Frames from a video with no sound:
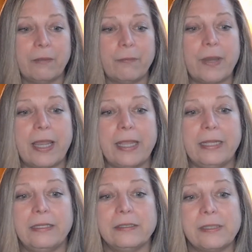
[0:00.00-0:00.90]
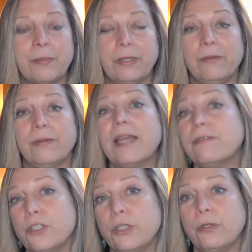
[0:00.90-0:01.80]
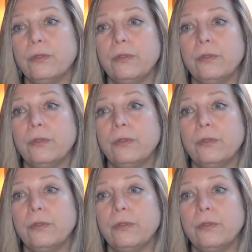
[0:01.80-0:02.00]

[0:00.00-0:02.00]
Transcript: by somebody who left you,